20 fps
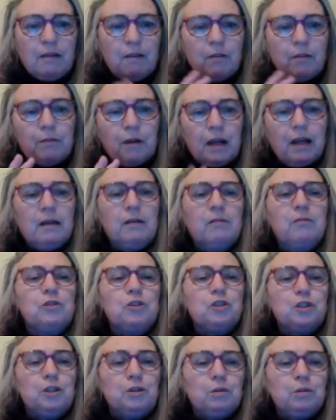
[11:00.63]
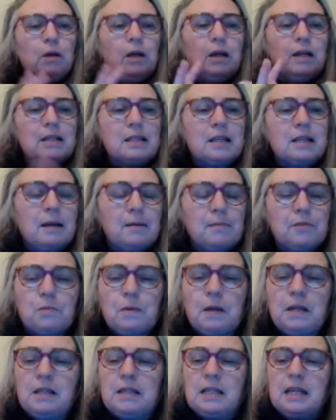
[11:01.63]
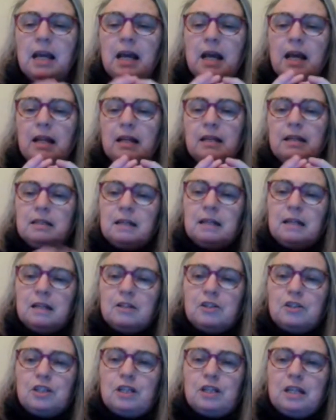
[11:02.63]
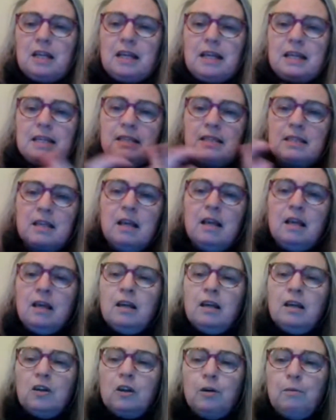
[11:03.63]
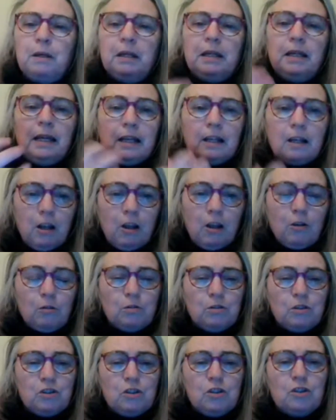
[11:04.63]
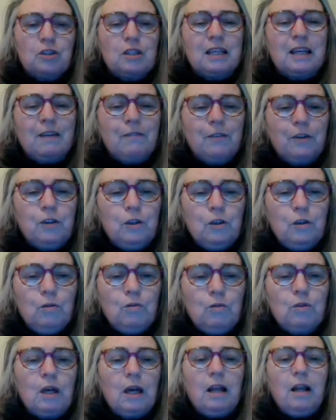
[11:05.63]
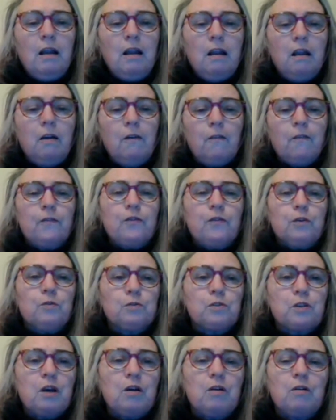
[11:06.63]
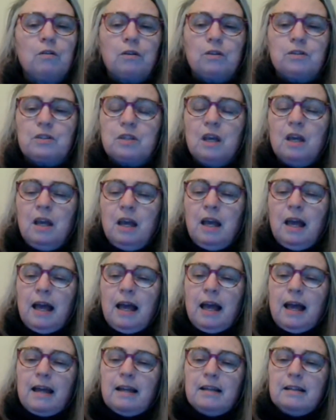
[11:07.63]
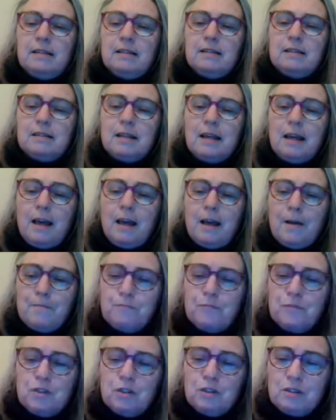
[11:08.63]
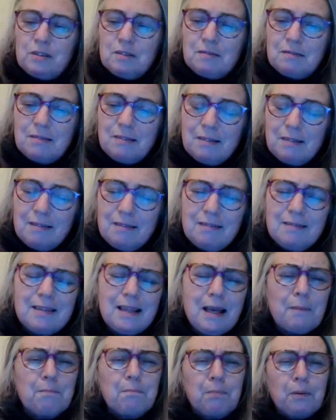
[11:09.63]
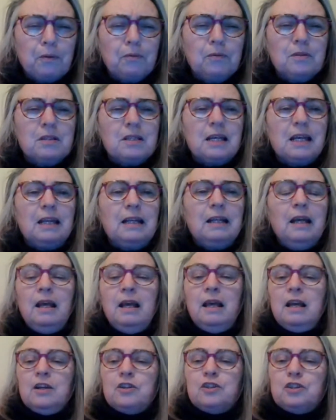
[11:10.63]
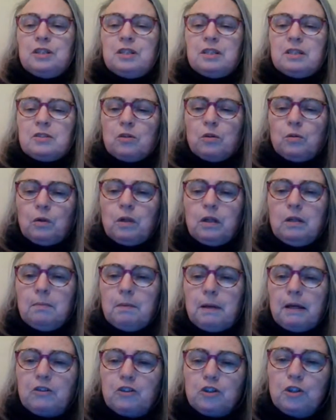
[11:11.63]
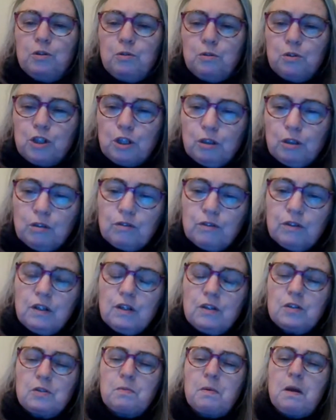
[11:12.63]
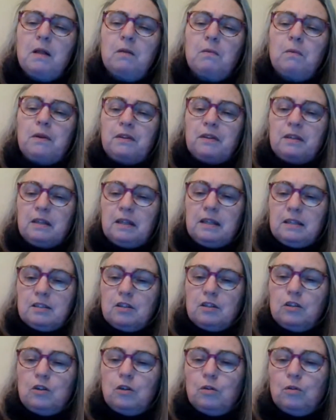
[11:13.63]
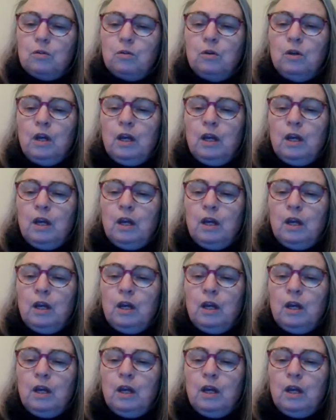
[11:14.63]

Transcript: around you at times, Wendy, and that she is coming in close, just giving you that love, those hugs, and just that bonding. She's talking about 2 children as well, whether these are your